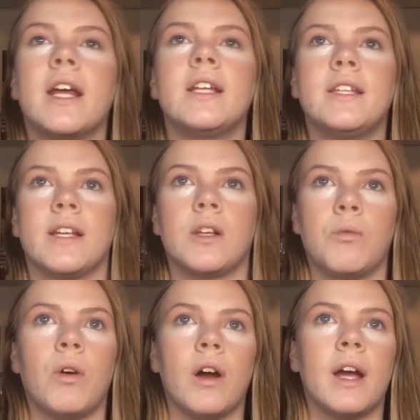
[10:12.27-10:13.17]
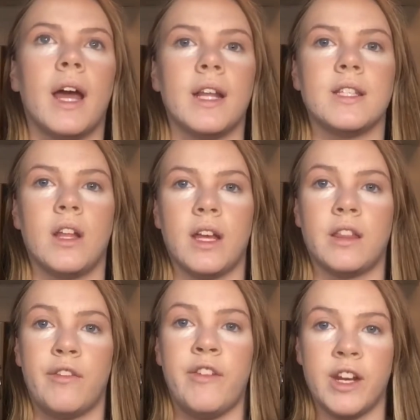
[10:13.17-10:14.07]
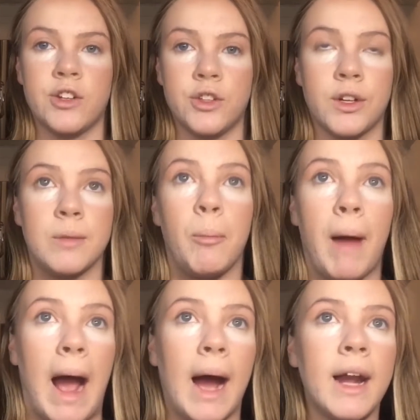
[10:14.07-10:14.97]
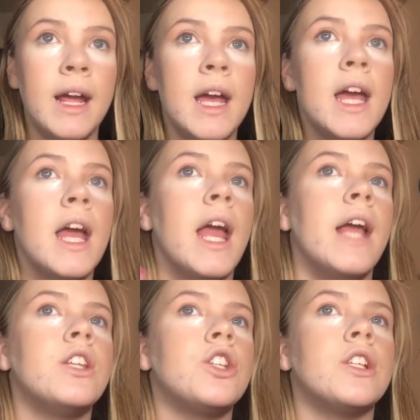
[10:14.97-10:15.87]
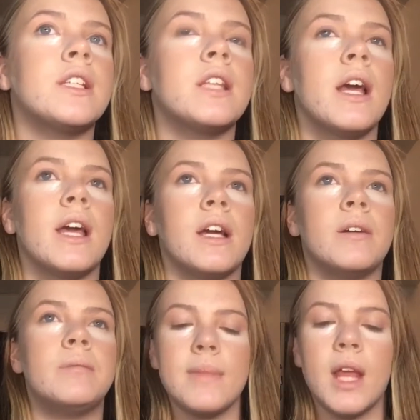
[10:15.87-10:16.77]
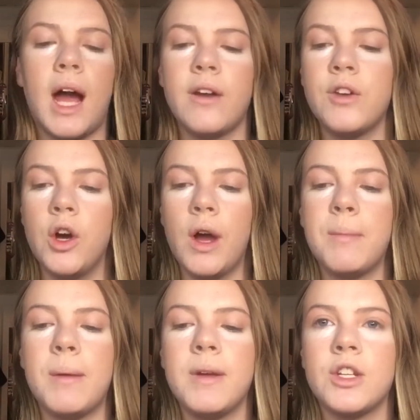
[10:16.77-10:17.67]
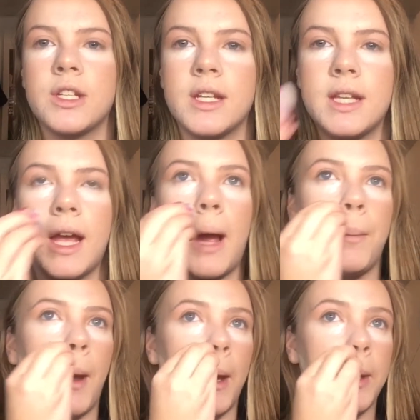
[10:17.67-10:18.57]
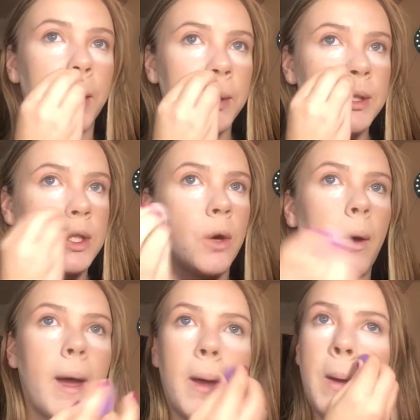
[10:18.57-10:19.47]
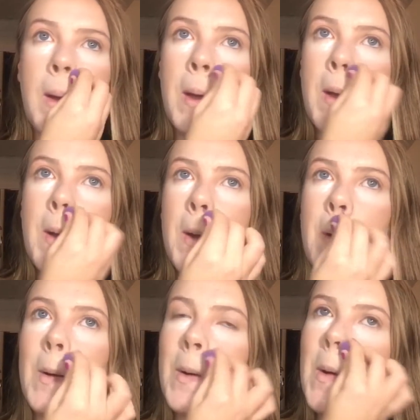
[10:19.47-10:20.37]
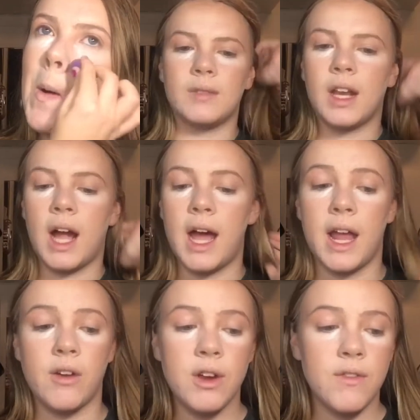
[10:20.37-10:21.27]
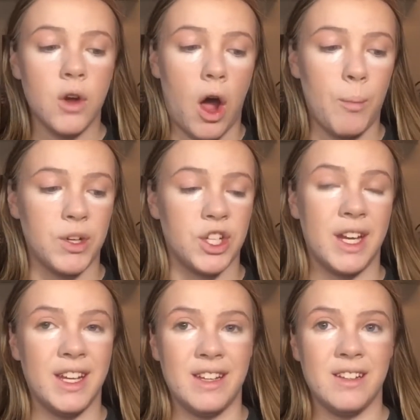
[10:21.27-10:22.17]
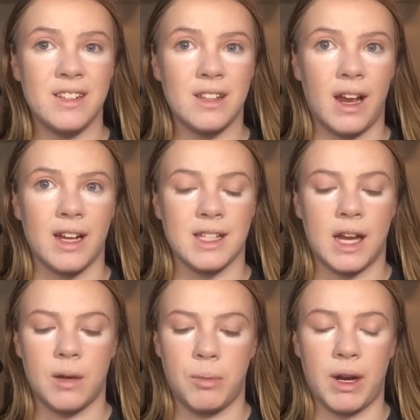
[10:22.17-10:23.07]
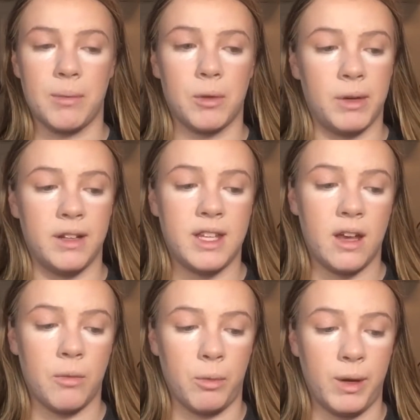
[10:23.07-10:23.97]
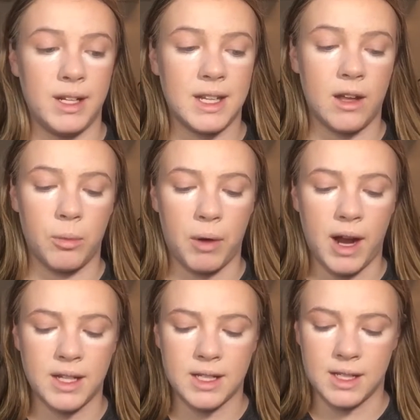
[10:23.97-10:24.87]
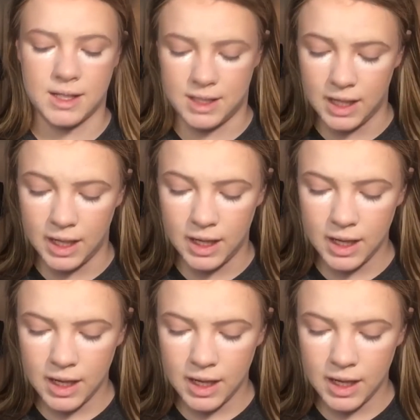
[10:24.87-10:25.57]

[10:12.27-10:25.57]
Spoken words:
it doesn't work and it's not like the finish looks bad. It's just like, I don't know, and maybe it's just because like I'm not used to it. And I don't even know how much it is. I guess I could bring up the retail price to see